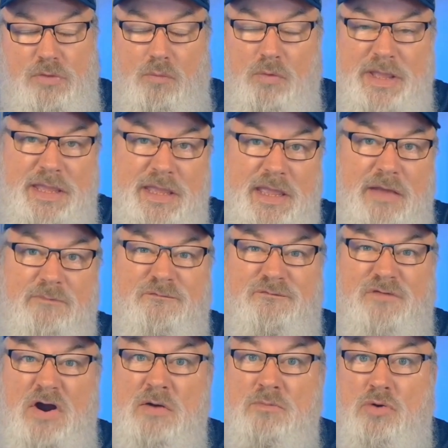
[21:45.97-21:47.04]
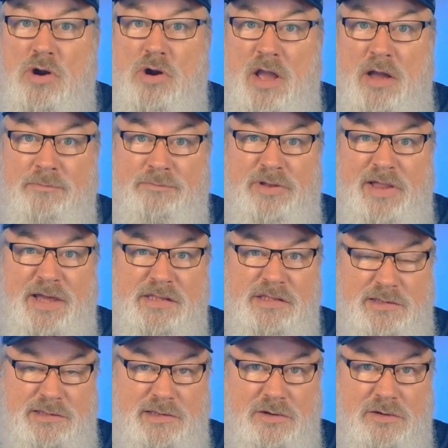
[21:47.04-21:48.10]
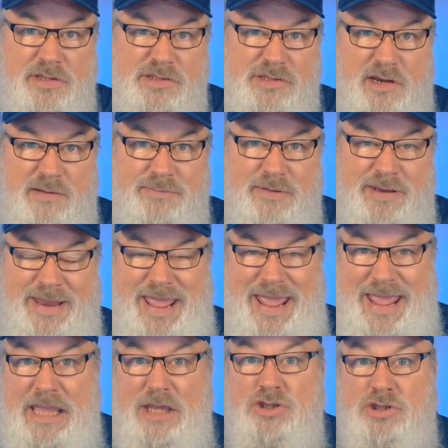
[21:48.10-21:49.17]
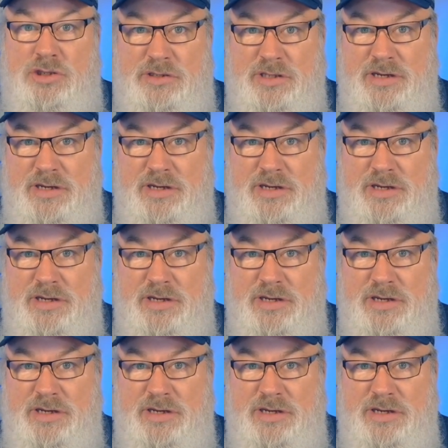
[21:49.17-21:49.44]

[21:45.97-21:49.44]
We can get far more complex and literally set up an agent.